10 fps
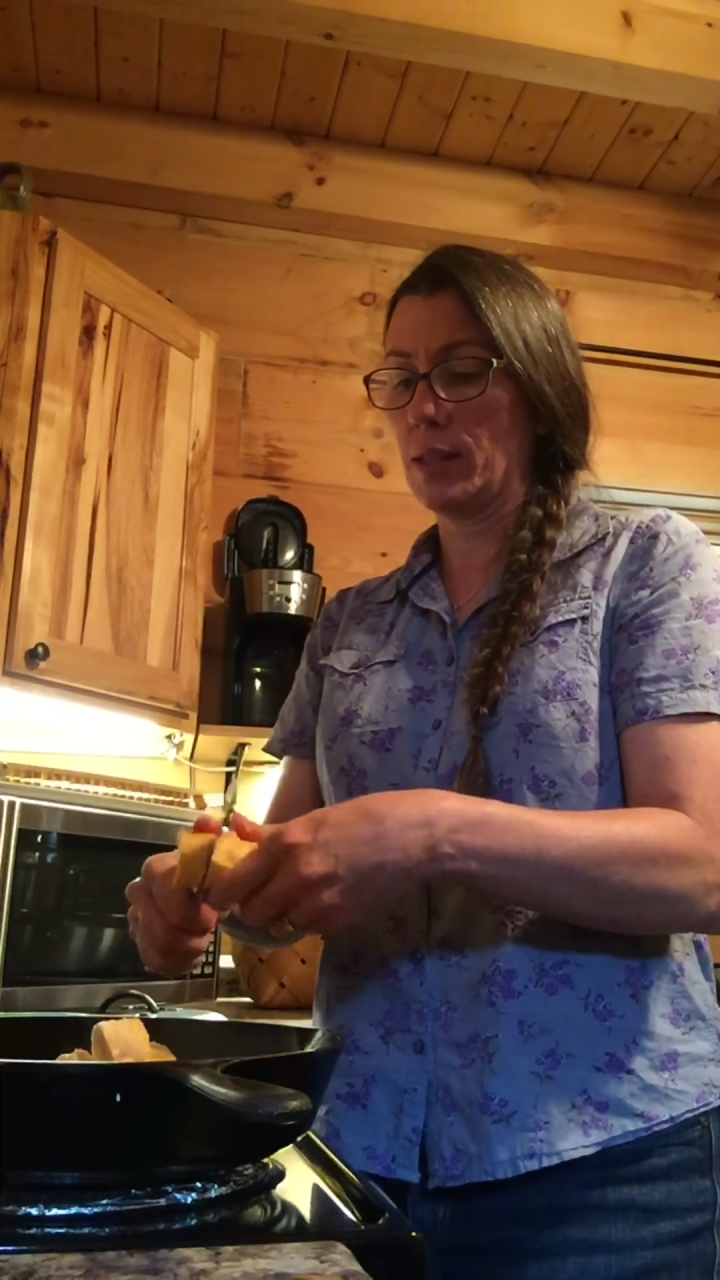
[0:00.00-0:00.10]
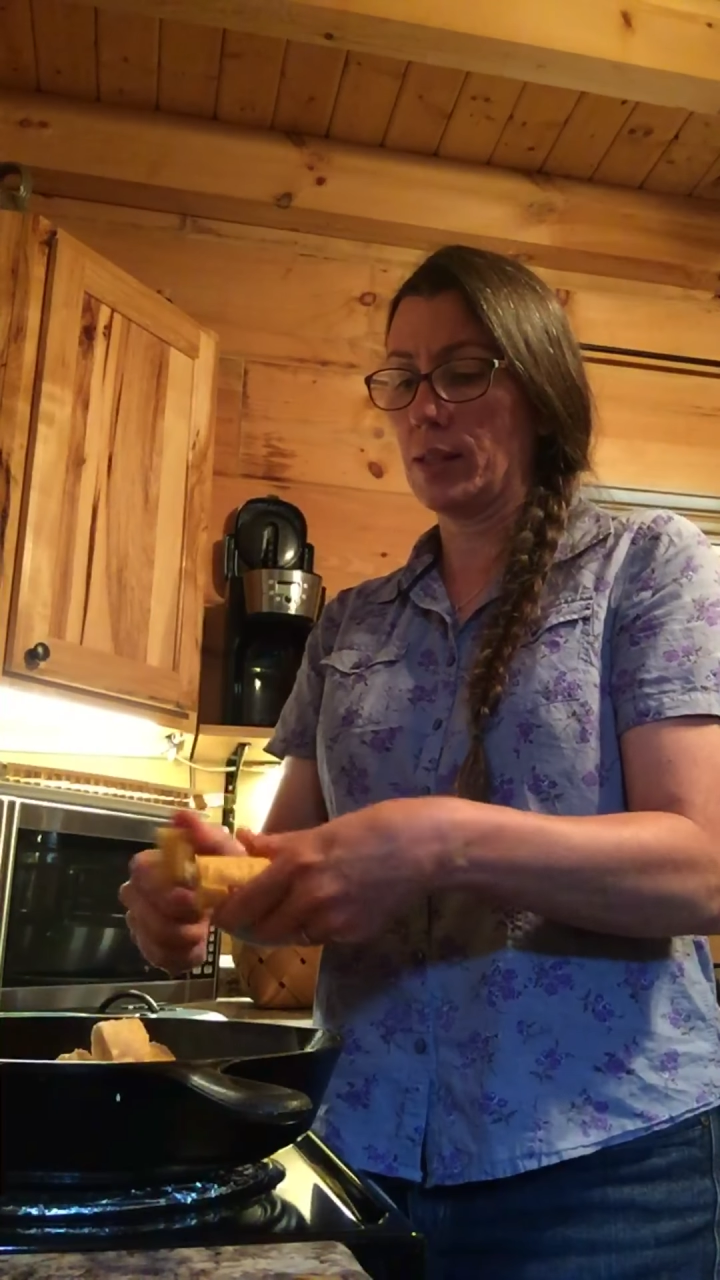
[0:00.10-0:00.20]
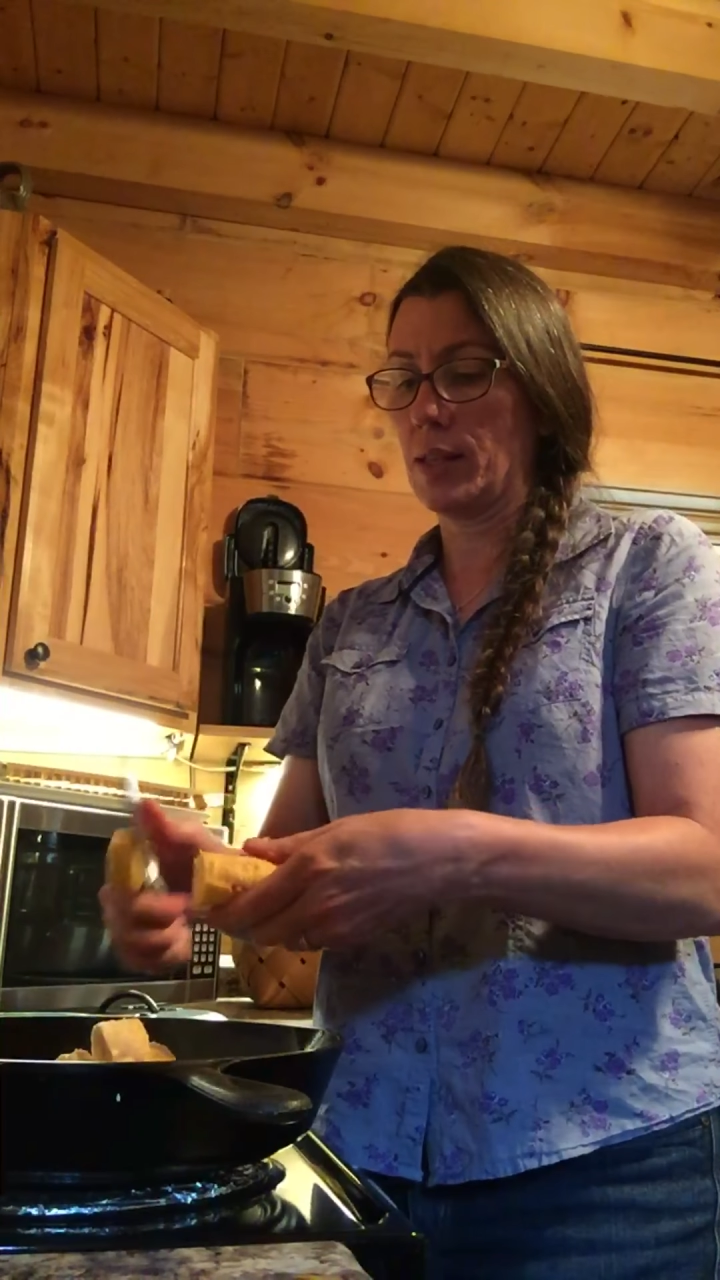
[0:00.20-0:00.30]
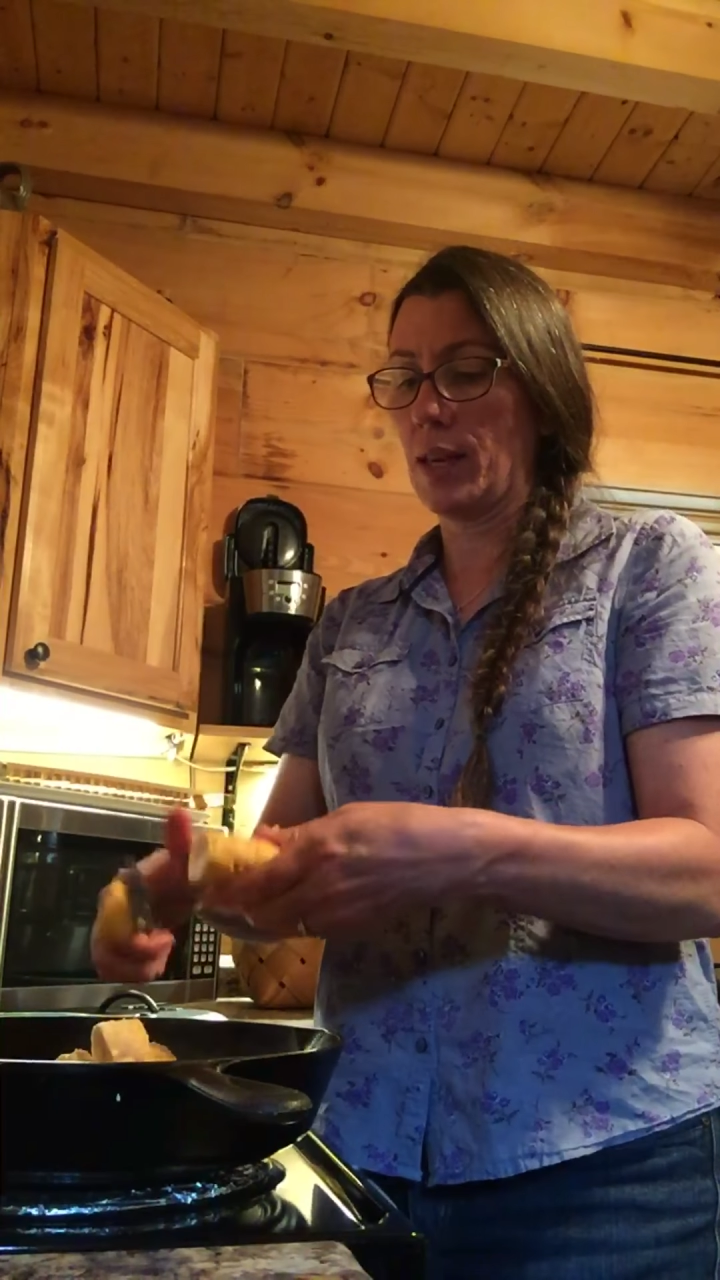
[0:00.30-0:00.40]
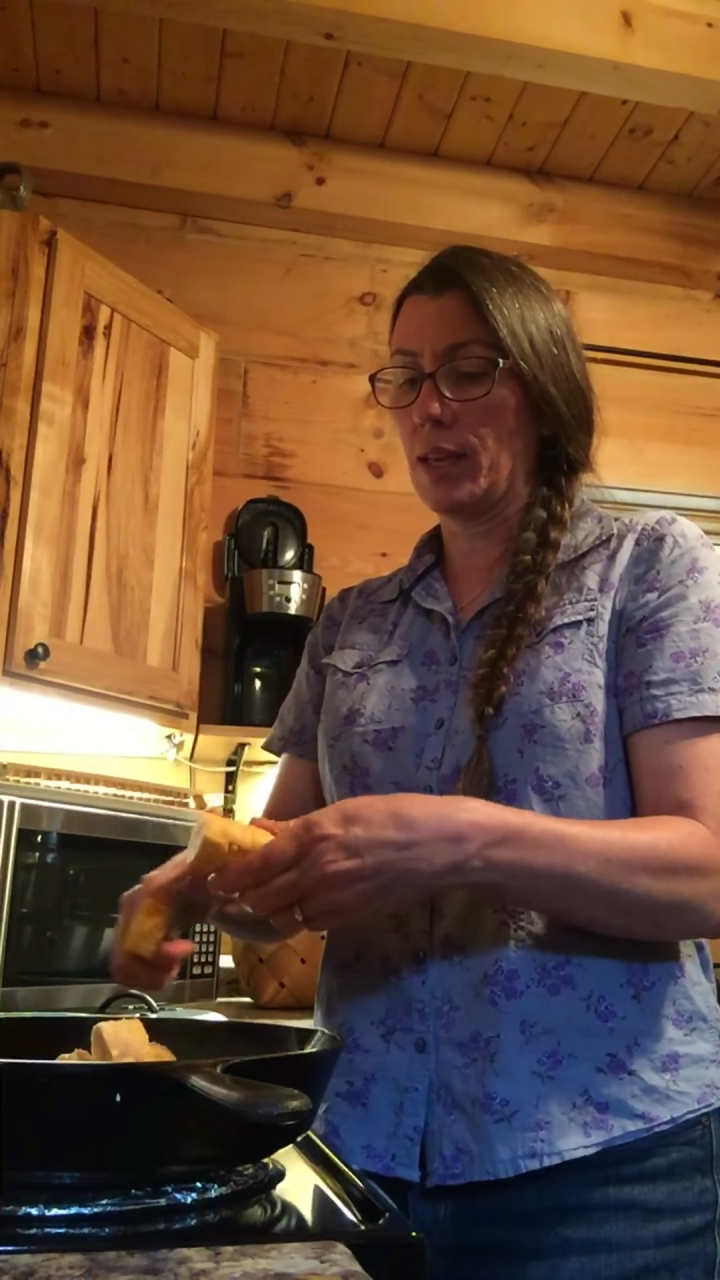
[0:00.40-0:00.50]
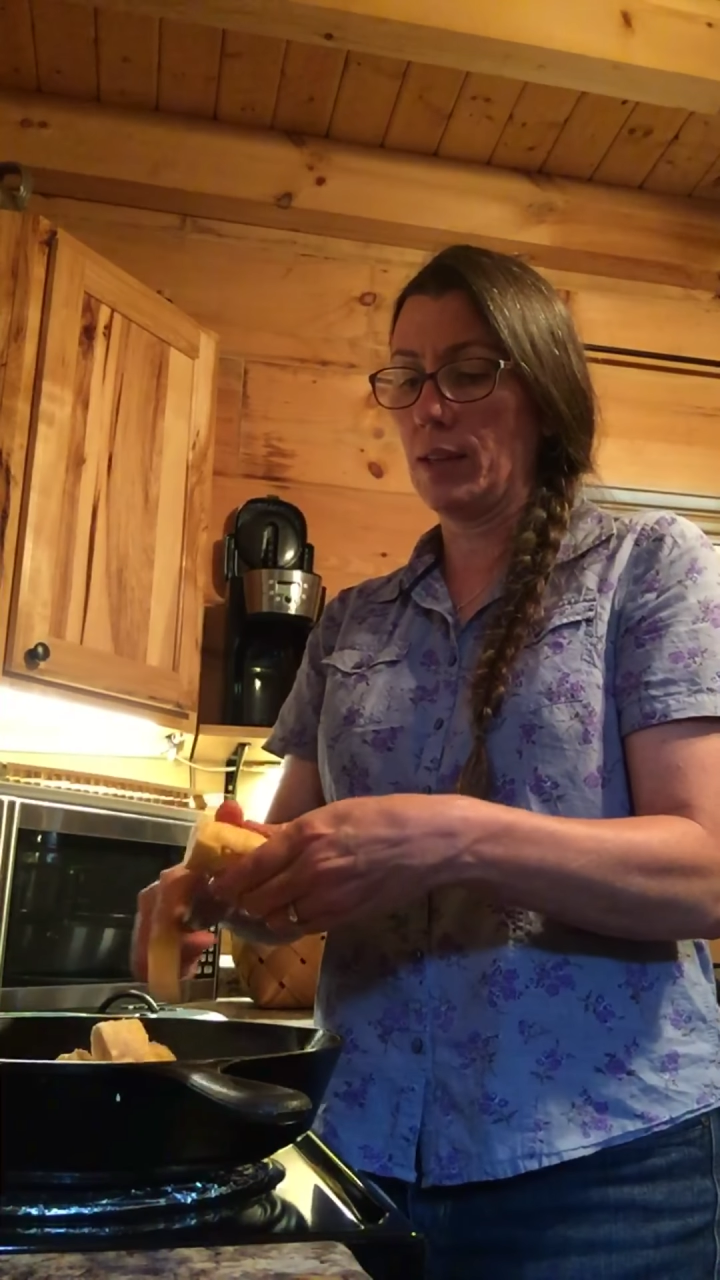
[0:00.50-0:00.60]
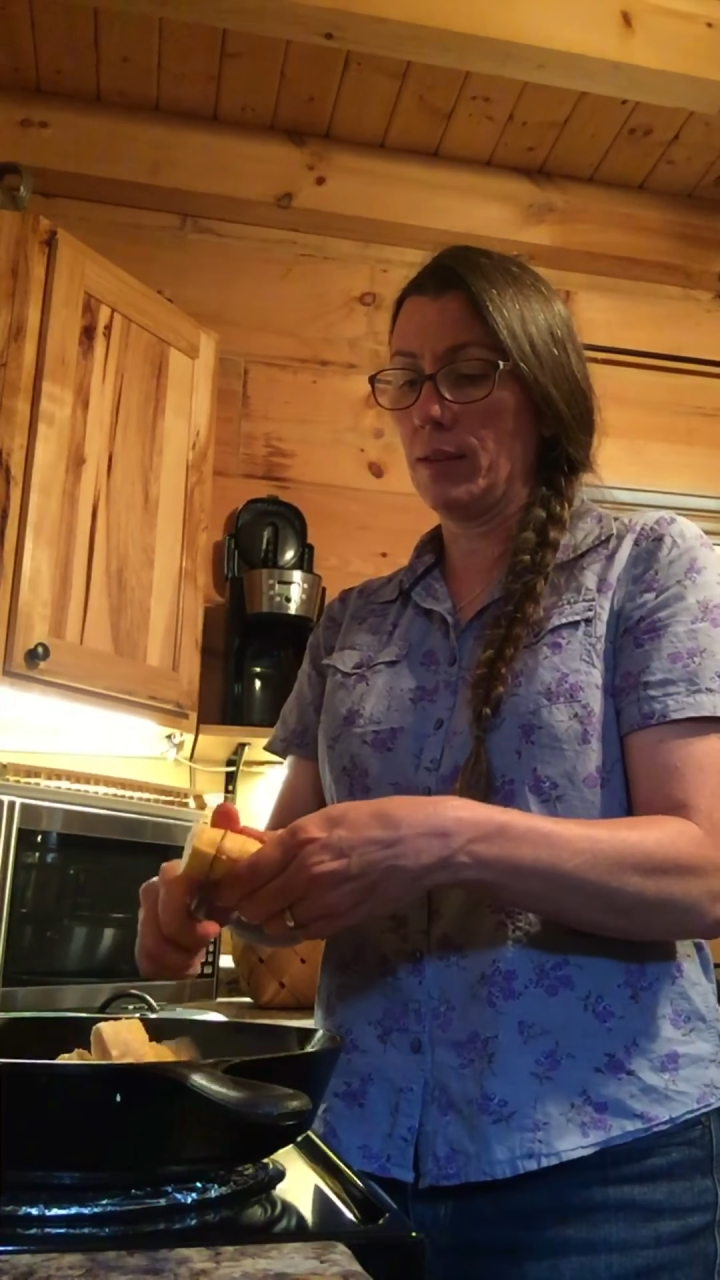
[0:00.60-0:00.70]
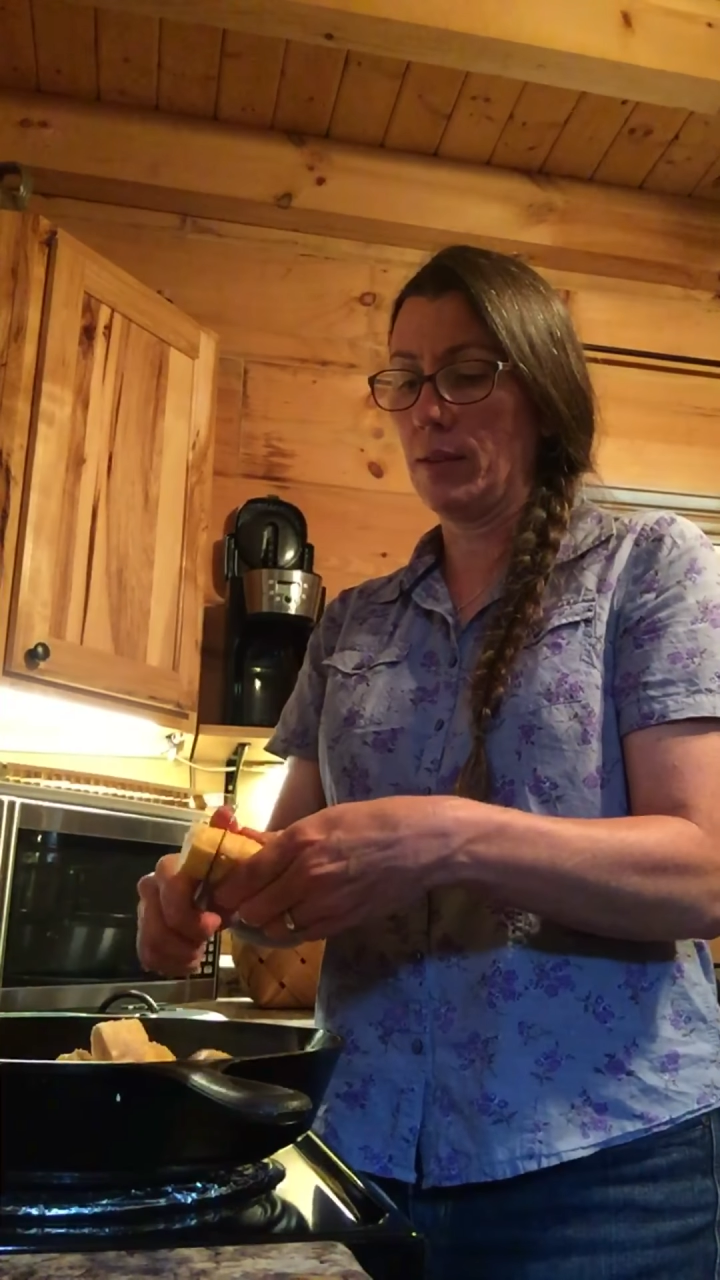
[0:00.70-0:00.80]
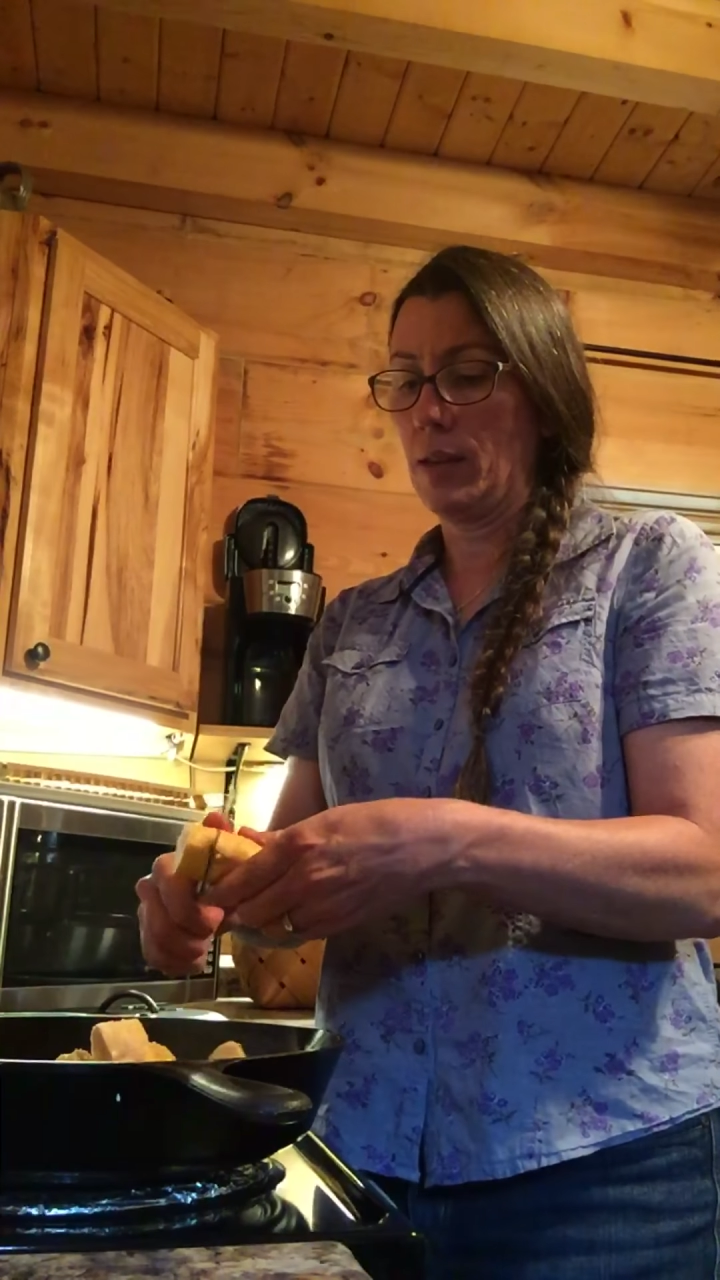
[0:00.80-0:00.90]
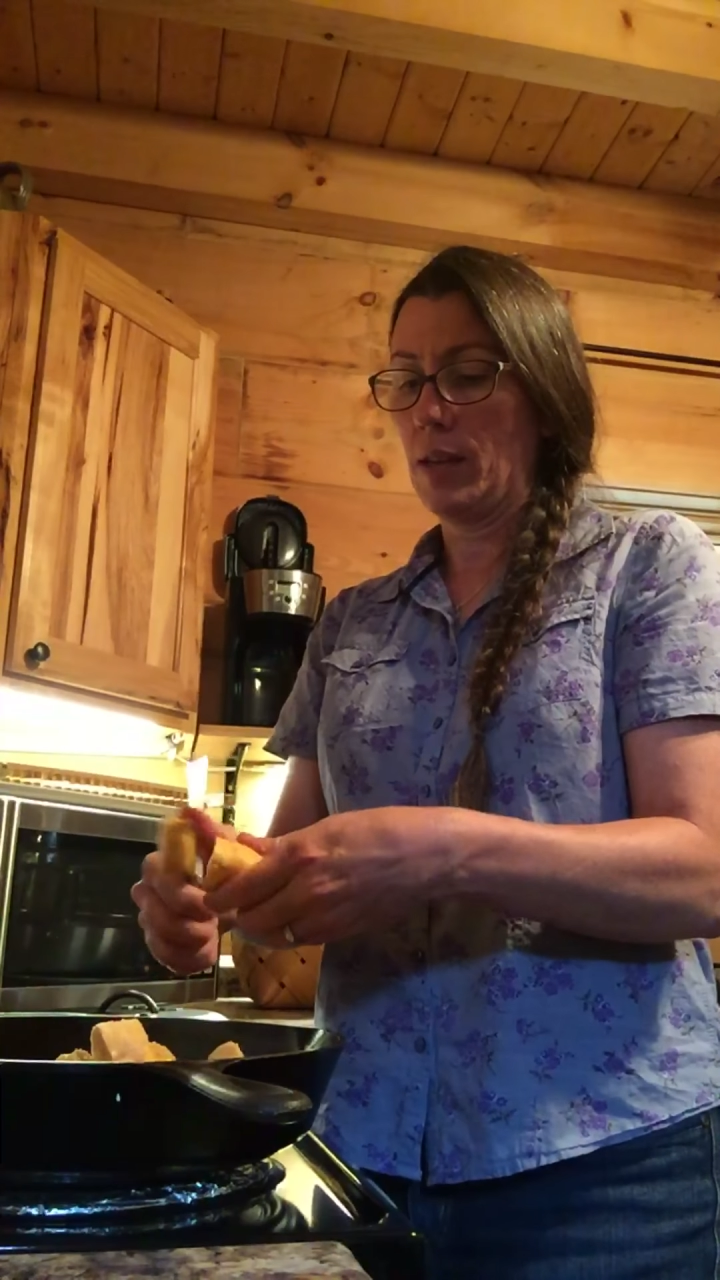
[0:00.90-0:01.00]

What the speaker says: the skin,